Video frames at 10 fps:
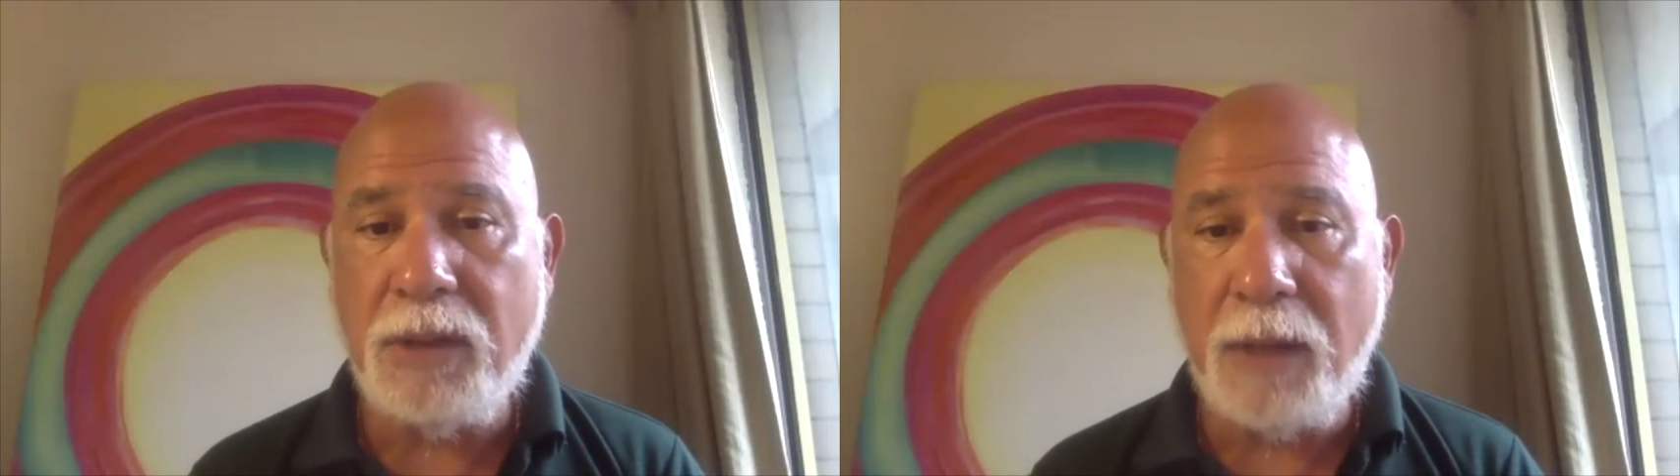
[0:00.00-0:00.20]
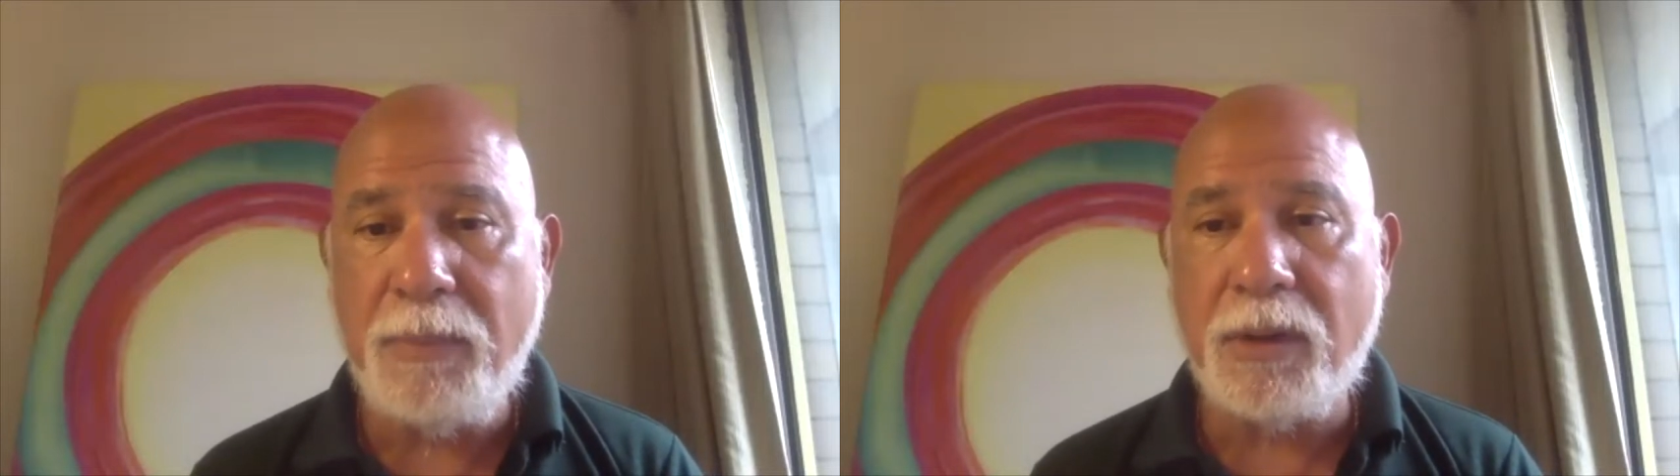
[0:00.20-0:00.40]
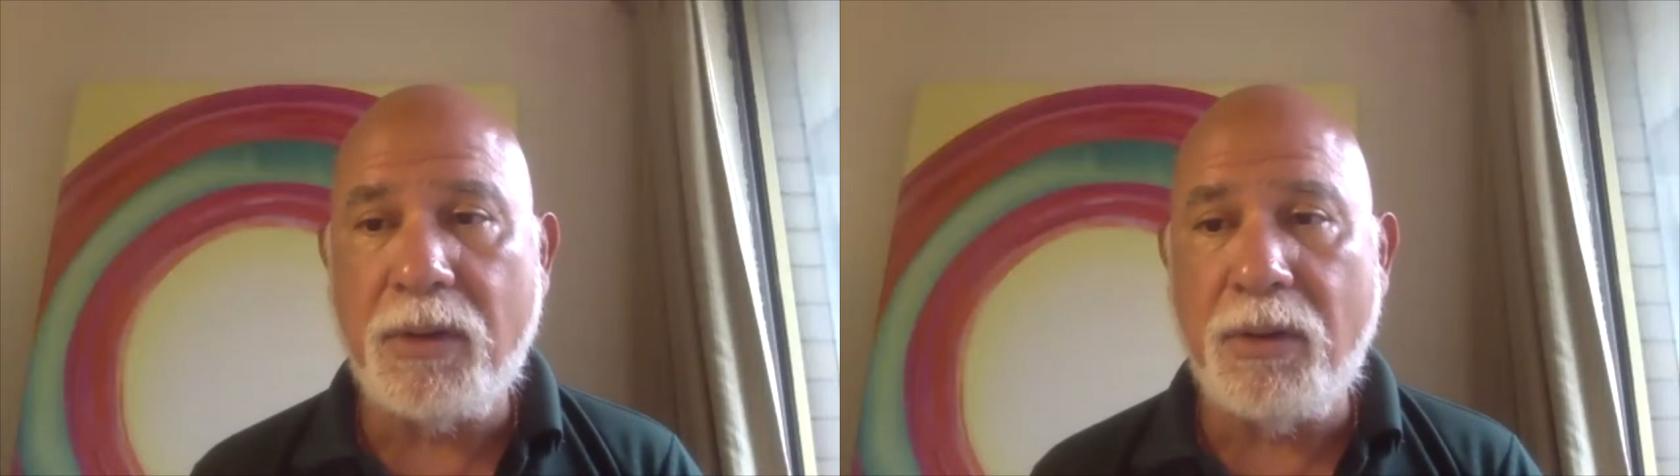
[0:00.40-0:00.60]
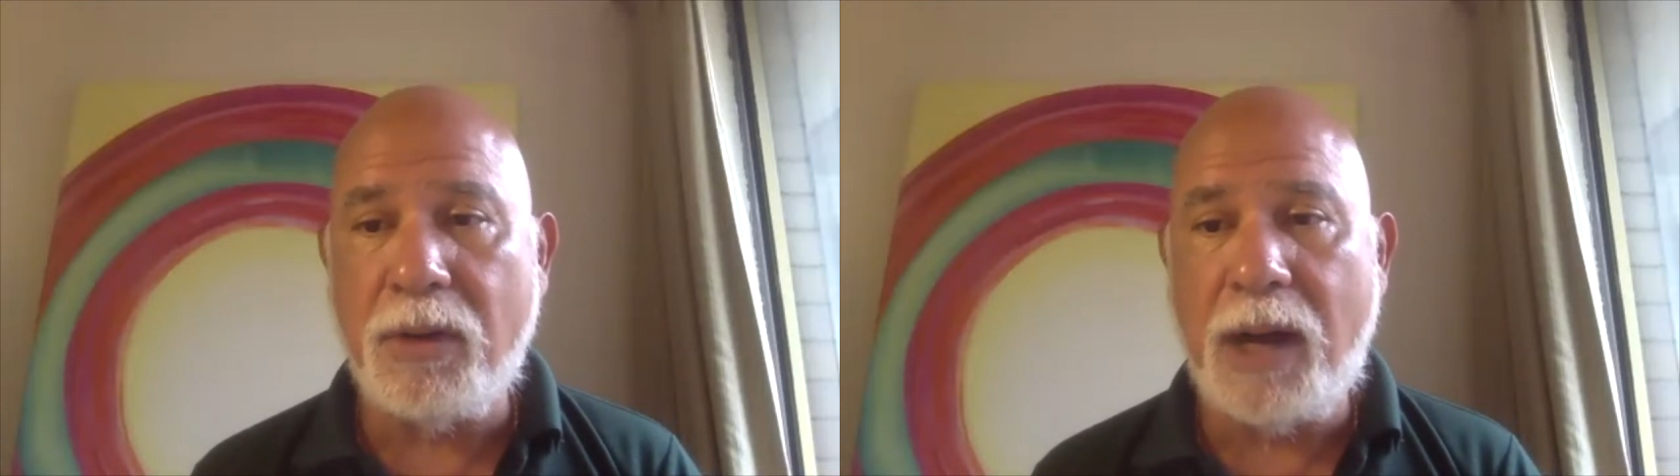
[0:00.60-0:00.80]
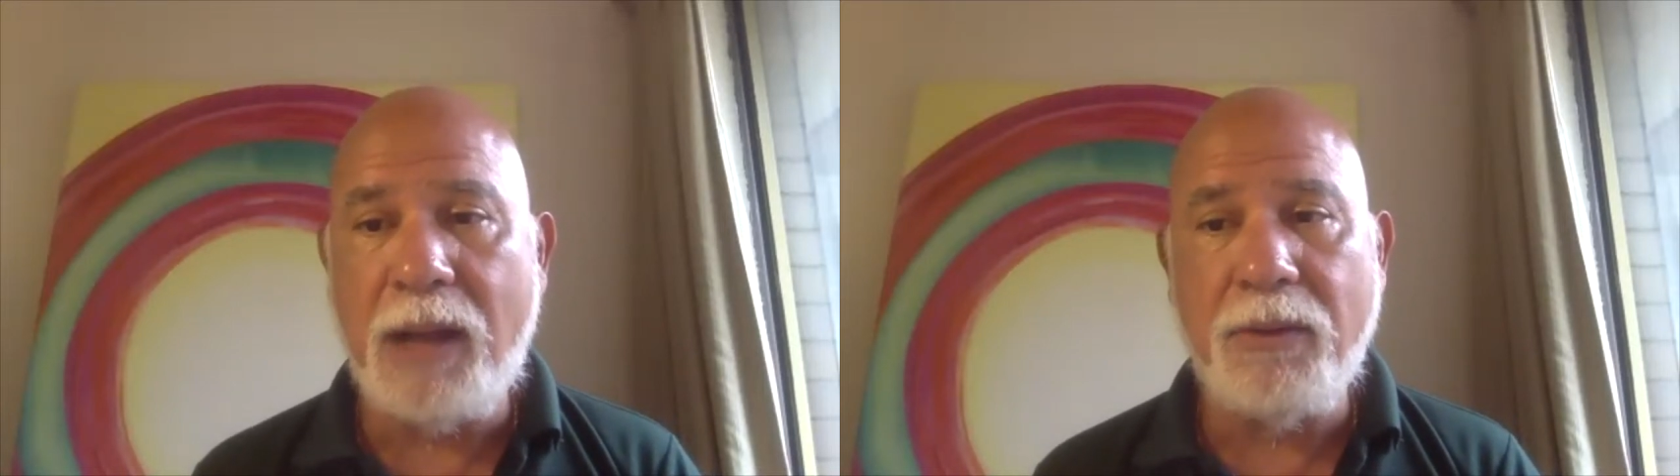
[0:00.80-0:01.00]
Denver,
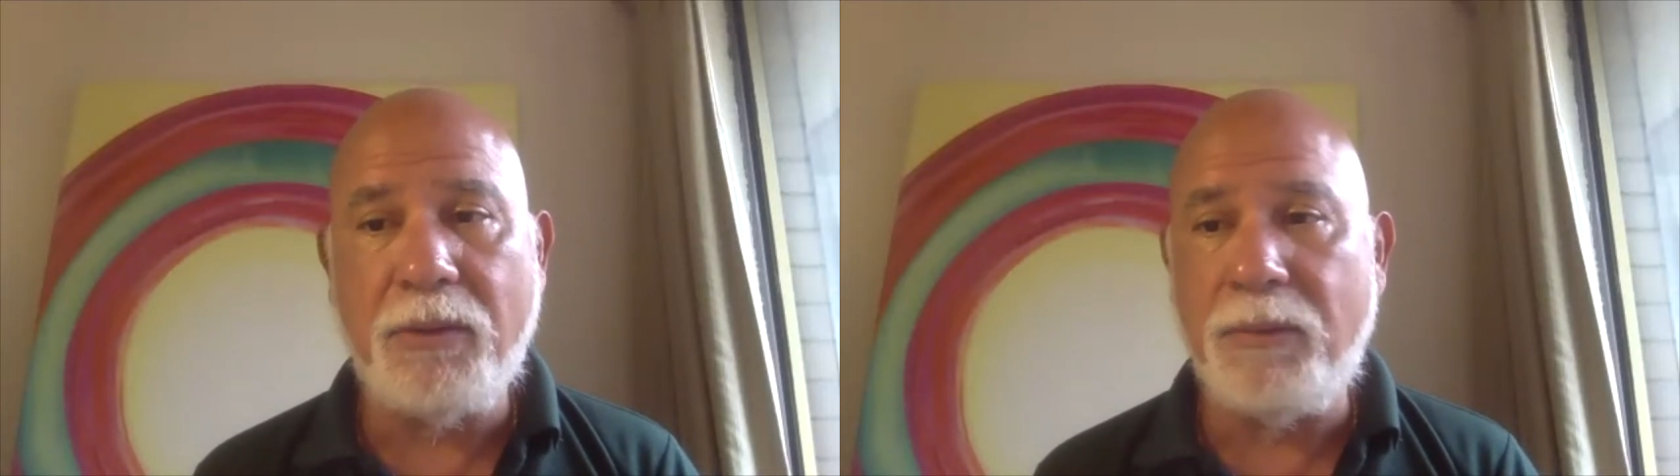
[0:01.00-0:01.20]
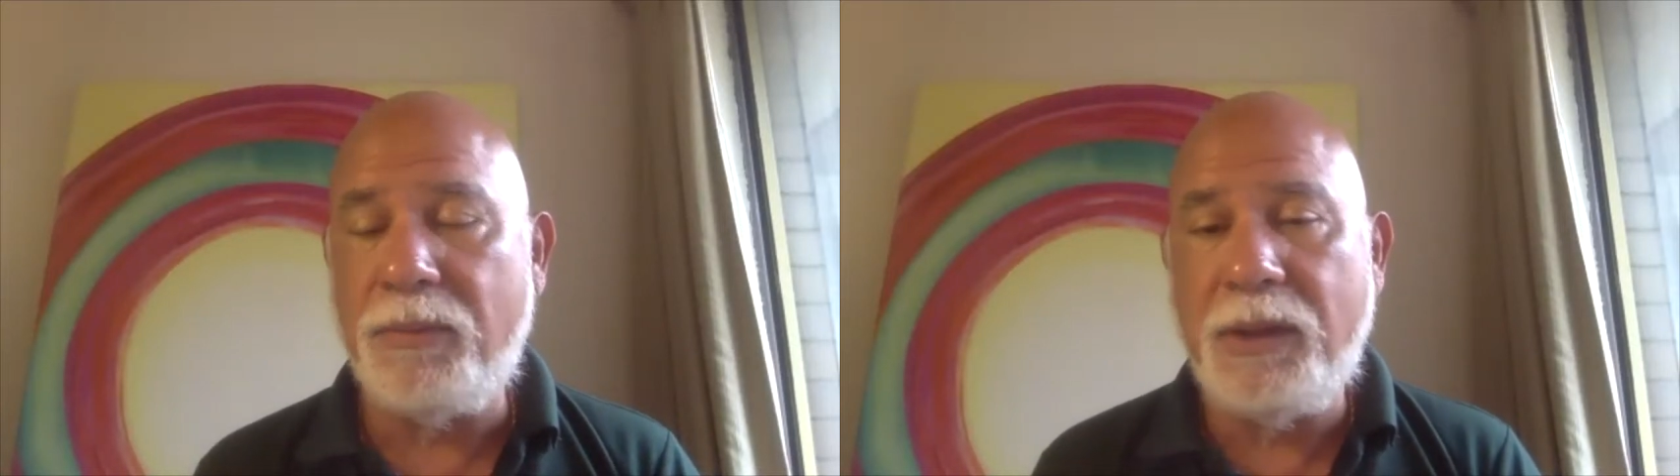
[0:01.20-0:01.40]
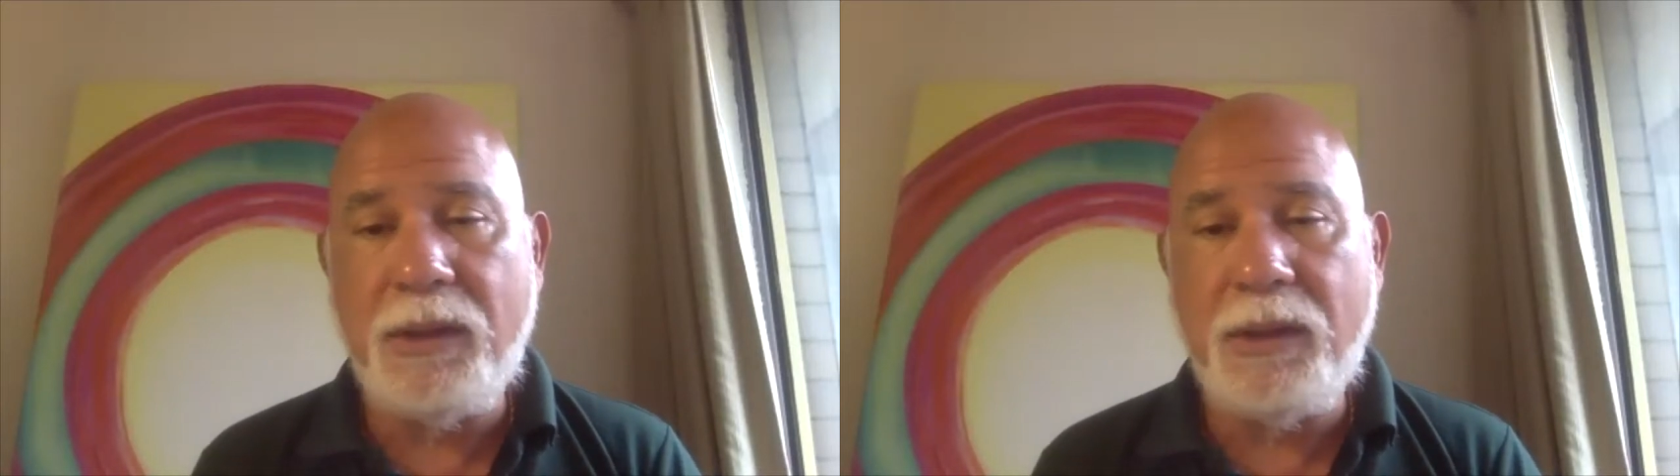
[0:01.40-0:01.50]
Colorado,